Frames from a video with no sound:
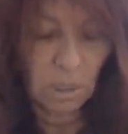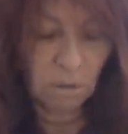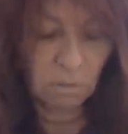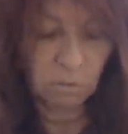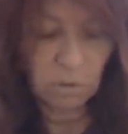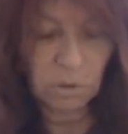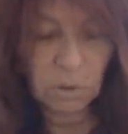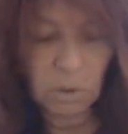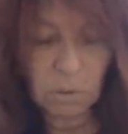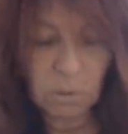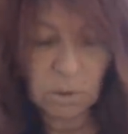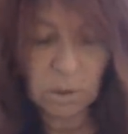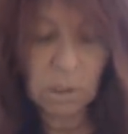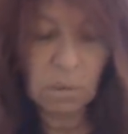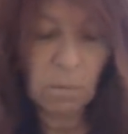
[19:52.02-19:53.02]
I feel you
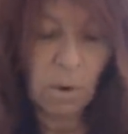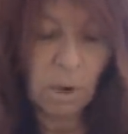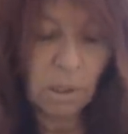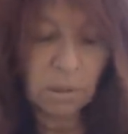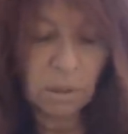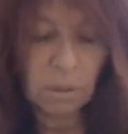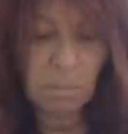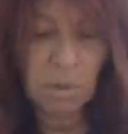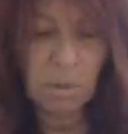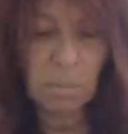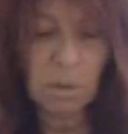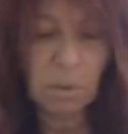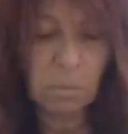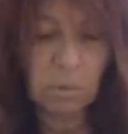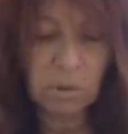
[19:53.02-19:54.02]
really want
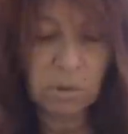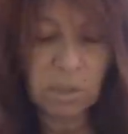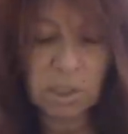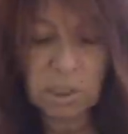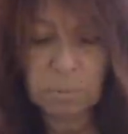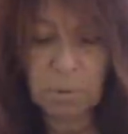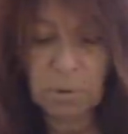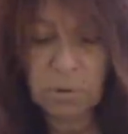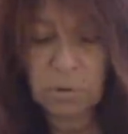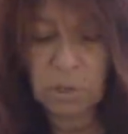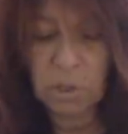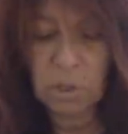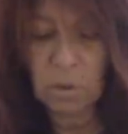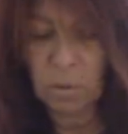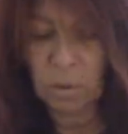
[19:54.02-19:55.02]
commitment with this
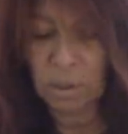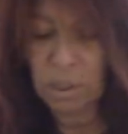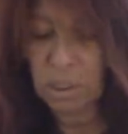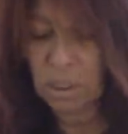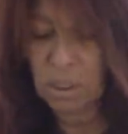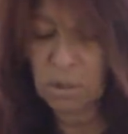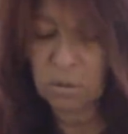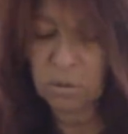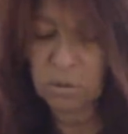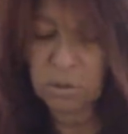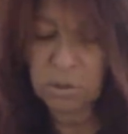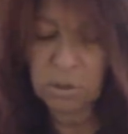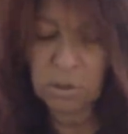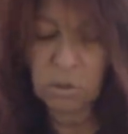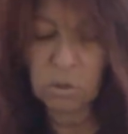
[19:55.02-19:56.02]
person. You want to heal
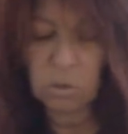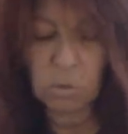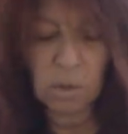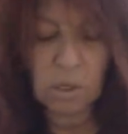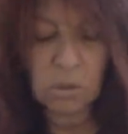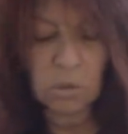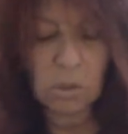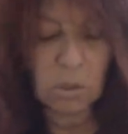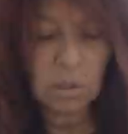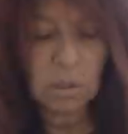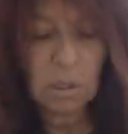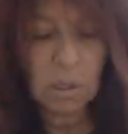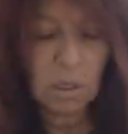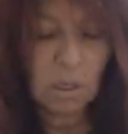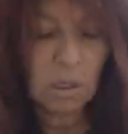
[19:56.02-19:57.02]
this situation.
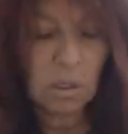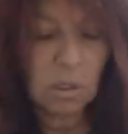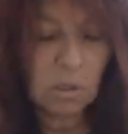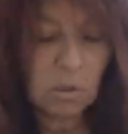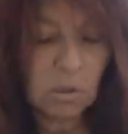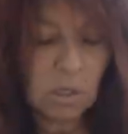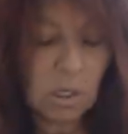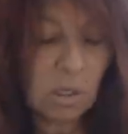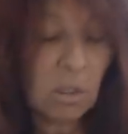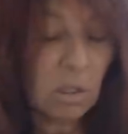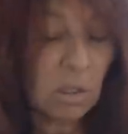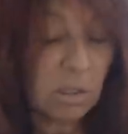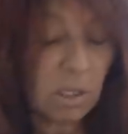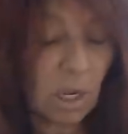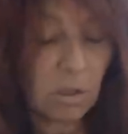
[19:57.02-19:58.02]
You see
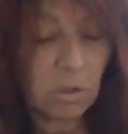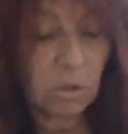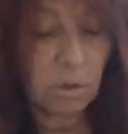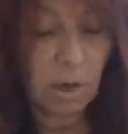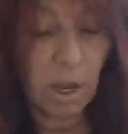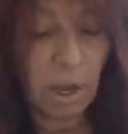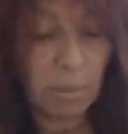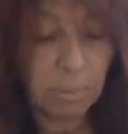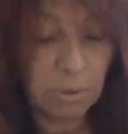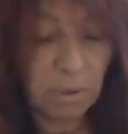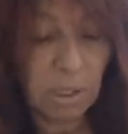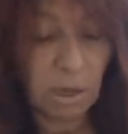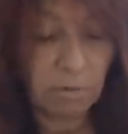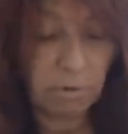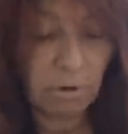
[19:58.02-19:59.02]
this as your
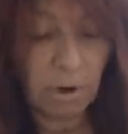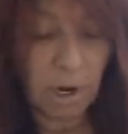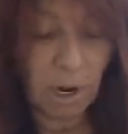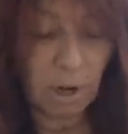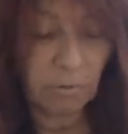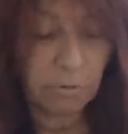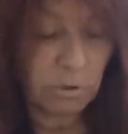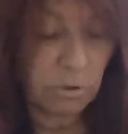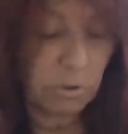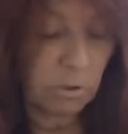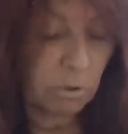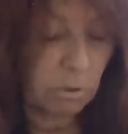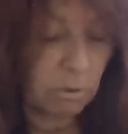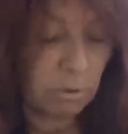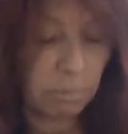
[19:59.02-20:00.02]
happily ever after
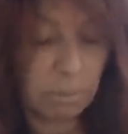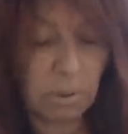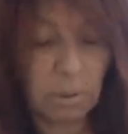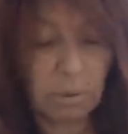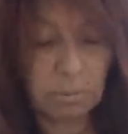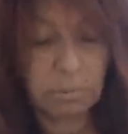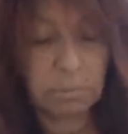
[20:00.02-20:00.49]
Scorpio.